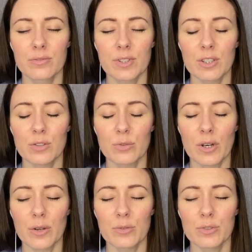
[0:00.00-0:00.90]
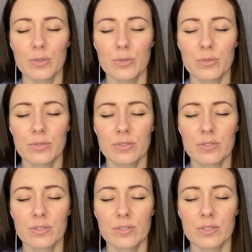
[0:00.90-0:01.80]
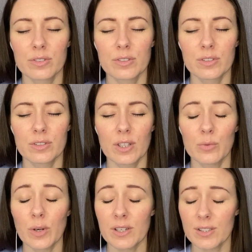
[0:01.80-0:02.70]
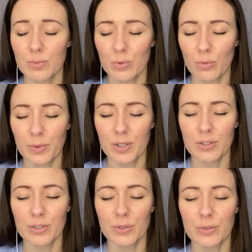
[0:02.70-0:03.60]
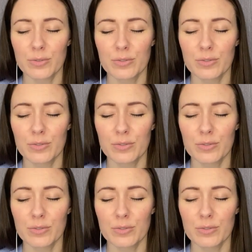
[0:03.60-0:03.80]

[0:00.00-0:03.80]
That you know how to and when it's appropriate to.